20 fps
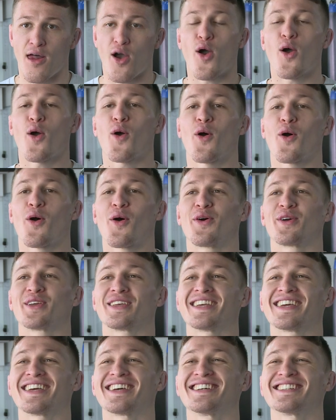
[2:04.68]
Oh,
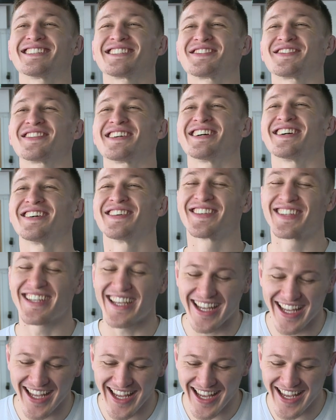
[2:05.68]
yeah, Israel,
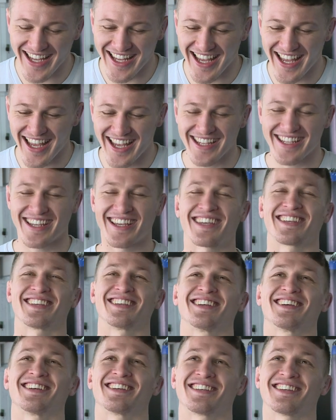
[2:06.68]

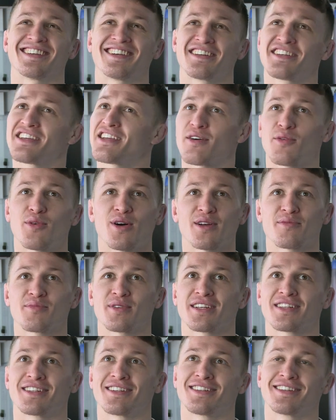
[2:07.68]
yeah. Well, I
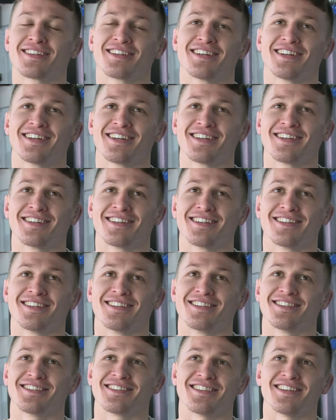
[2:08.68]
mean,
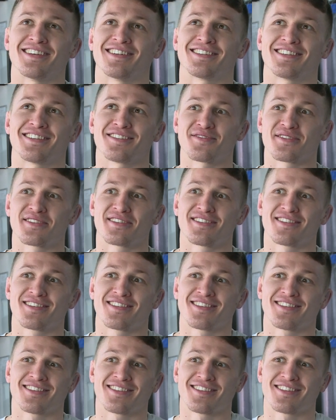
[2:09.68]
yeah, that
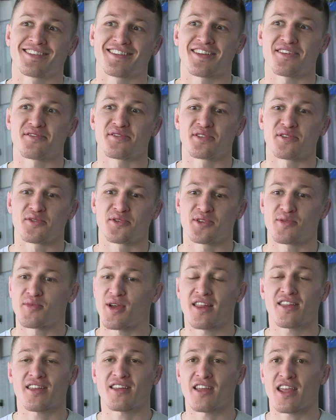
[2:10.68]
was awesome.
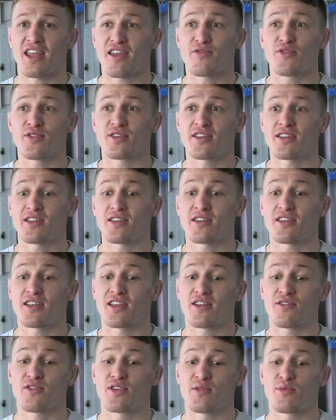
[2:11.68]
I think
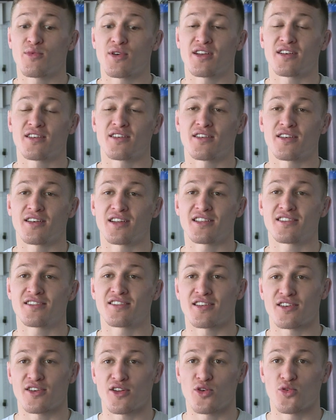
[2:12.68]
everyone needs
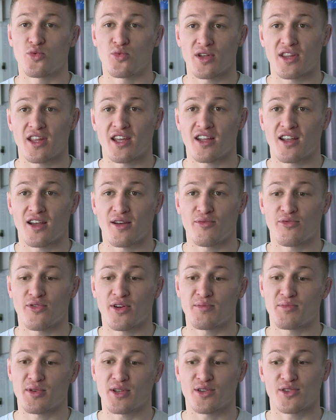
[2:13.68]
to know where they come
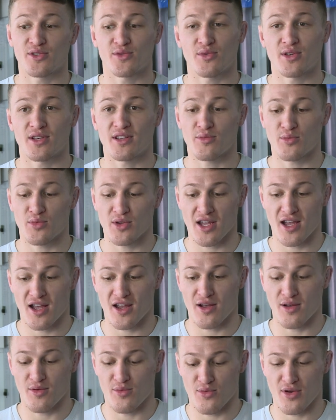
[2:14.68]
from because we
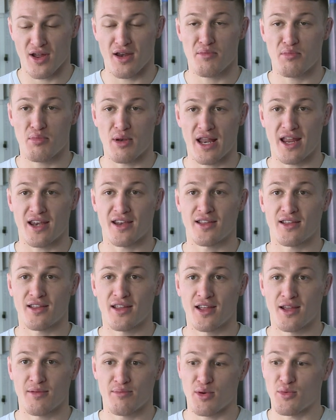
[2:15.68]
are one planet.
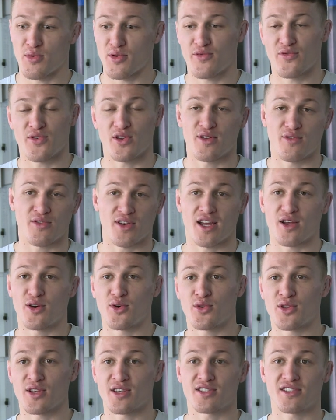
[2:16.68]
But we're full of like
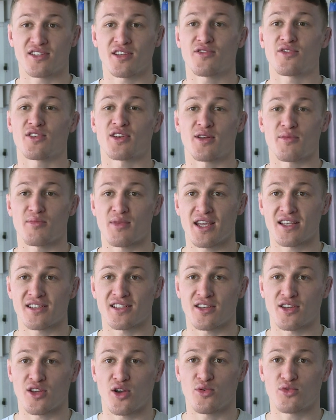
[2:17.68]
all these different
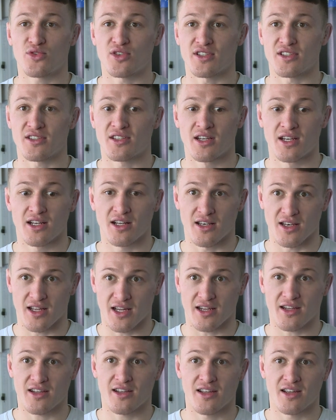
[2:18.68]
amazing cultures,
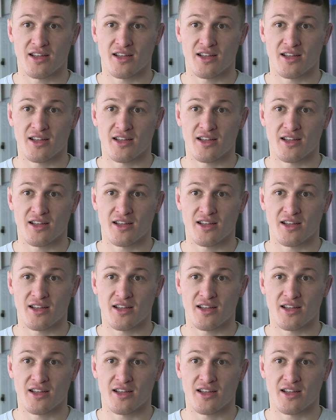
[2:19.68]
like